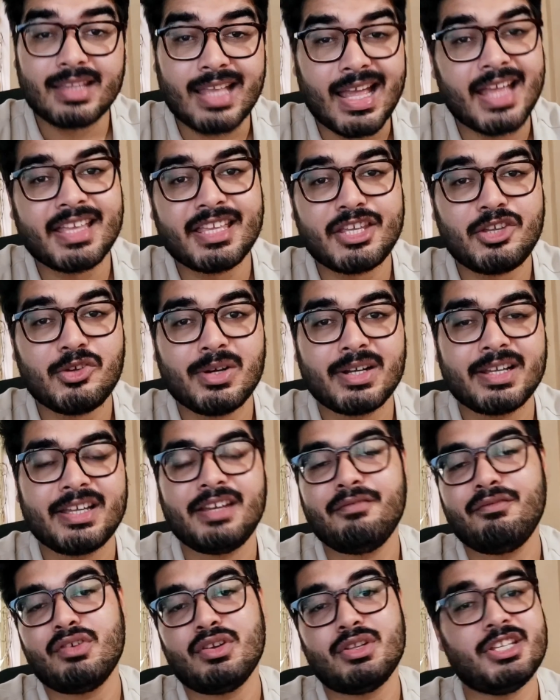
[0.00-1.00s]
Thank you
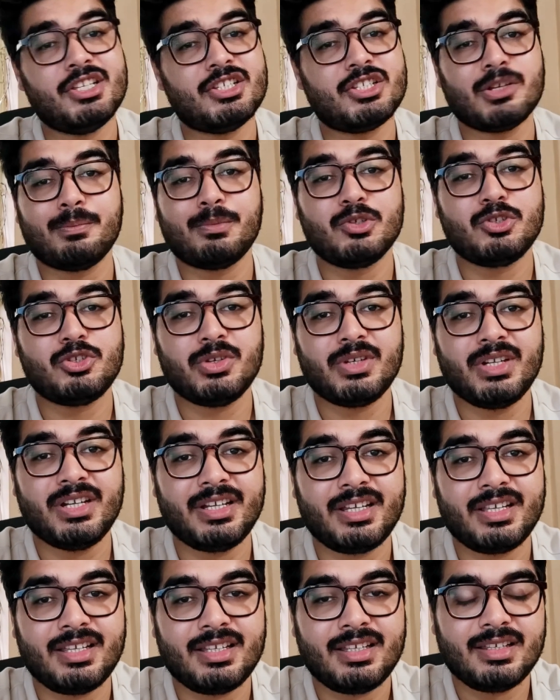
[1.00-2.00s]
again for this
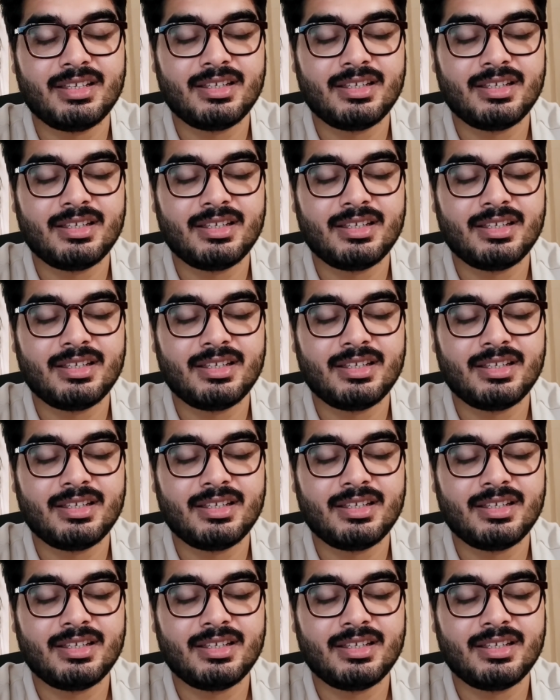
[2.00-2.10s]
opportunity.